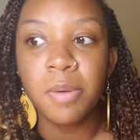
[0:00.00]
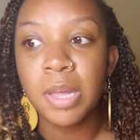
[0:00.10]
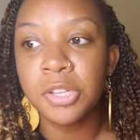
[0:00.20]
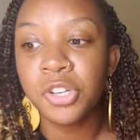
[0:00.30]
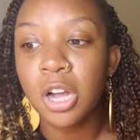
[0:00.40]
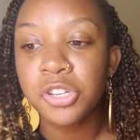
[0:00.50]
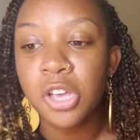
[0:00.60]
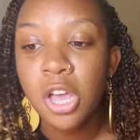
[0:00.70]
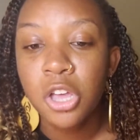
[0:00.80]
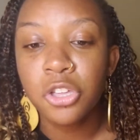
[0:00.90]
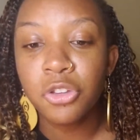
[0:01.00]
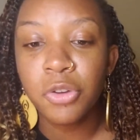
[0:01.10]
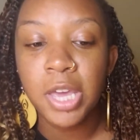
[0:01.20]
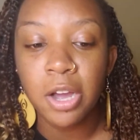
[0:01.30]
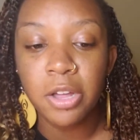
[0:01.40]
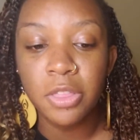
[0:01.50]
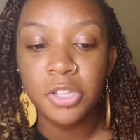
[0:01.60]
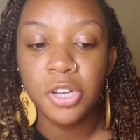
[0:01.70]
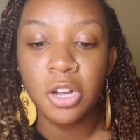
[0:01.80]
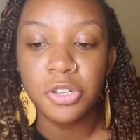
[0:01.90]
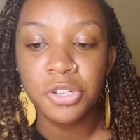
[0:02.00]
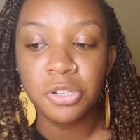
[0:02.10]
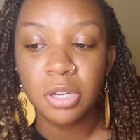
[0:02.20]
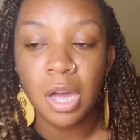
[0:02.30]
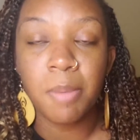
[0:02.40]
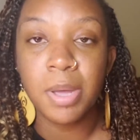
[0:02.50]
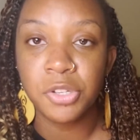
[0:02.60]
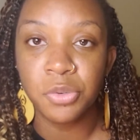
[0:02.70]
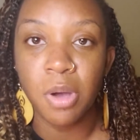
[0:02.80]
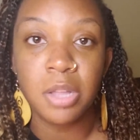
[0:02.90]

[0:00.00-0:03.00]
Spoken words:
In church, you hear in the church, come as you are.